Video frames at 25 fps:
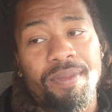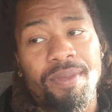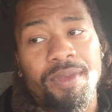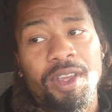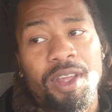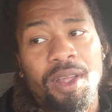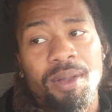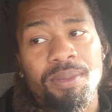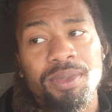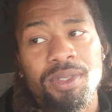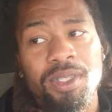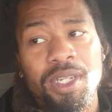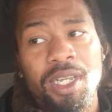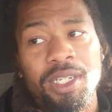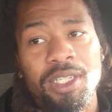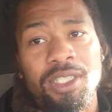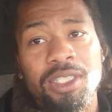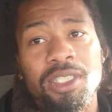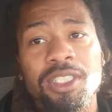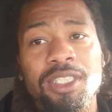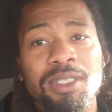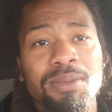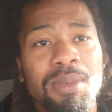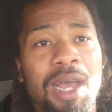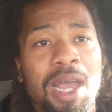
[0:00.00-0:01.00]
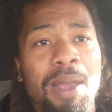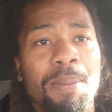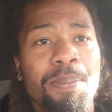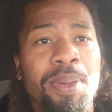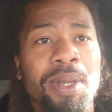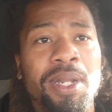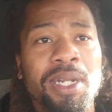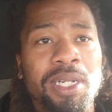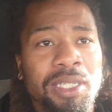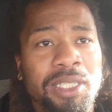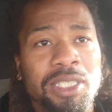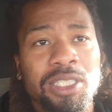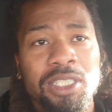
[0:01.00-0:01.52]
You know know what I'm saying? This is my
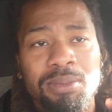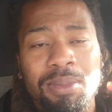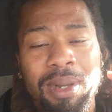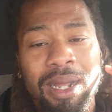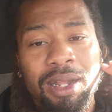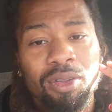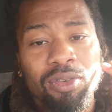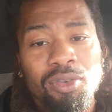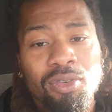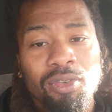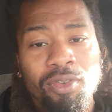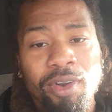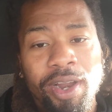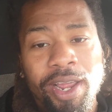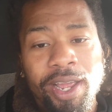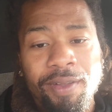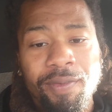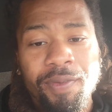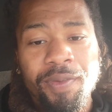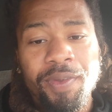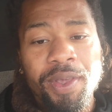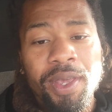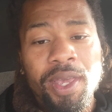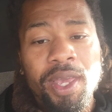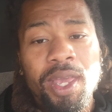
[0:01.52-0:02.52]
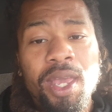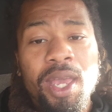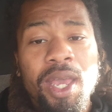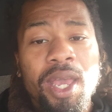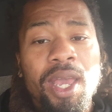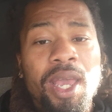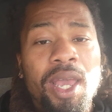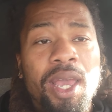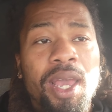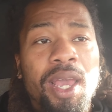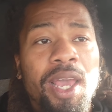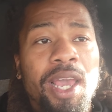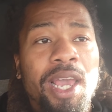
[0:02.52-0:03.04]
opinion. This is my little rant.
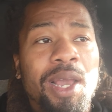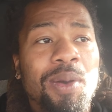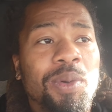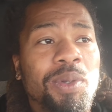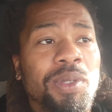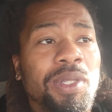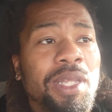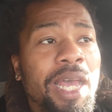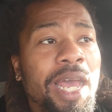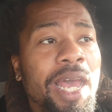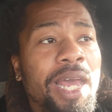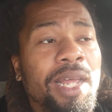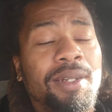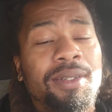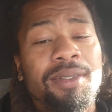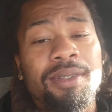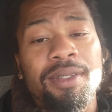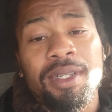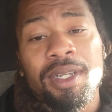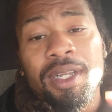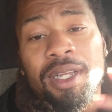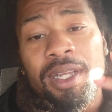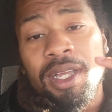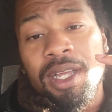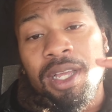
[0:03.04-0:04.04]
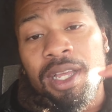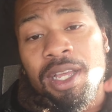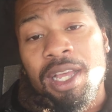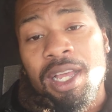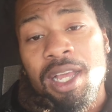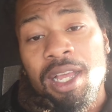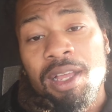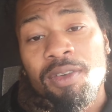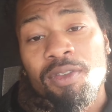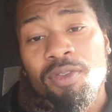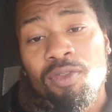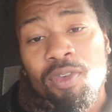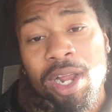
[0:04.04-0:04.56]
And with that,
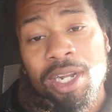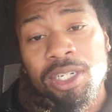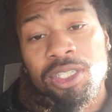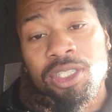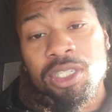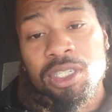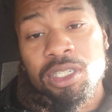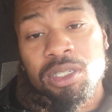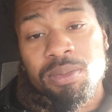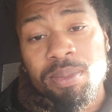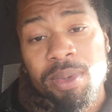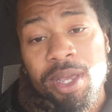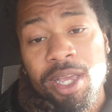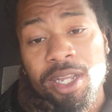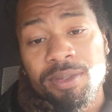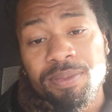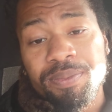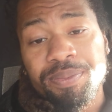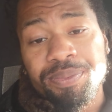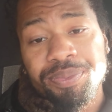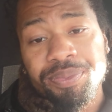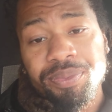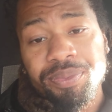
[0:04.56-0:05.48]
righteous men,